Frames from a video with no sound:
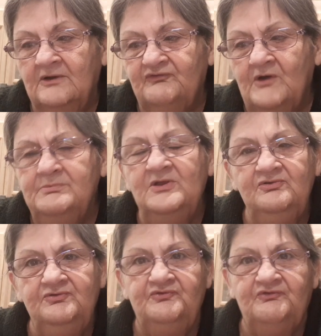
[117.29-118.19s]
So I've
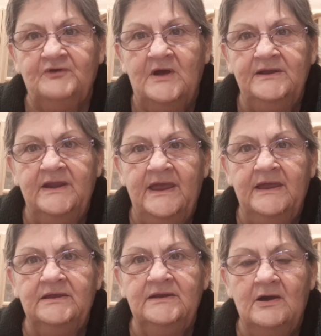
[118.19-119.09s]
been just kind of
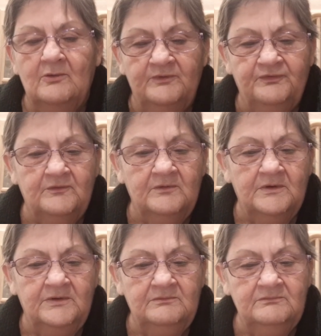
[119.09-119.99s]
hanging out with
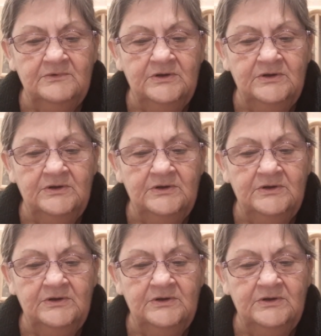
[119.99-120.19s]
her and,